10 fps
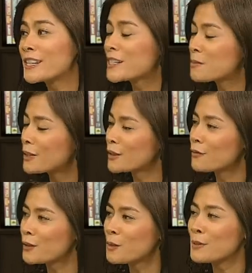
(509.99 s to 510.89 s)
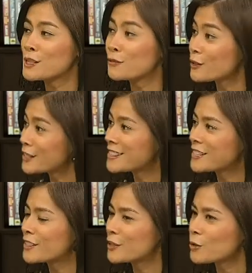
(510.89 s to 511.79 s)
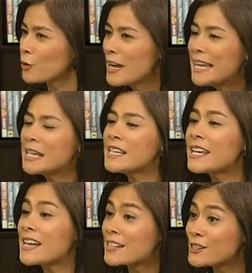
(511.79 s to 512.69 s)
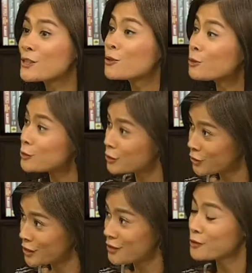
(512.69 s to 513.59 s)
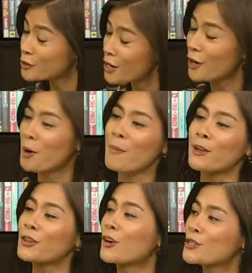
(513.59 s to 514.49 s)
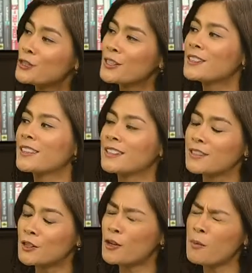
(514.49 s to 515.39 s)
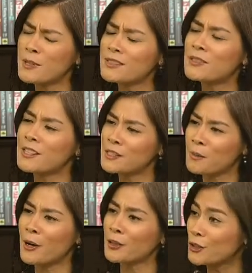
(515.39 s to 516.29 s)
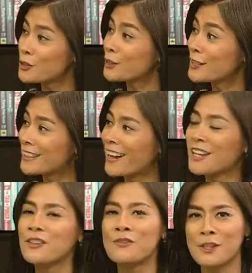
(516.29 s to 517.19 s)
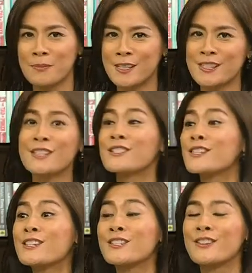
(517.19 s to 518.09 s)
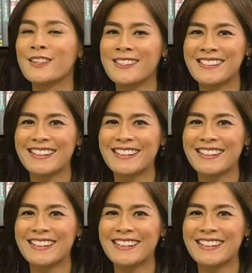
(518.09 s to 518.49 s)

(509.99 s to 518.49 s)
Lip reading: He has been in the Philippines for 16 years, so he has this to share about the common things about Argentina and the Philippines. So let's listen to this.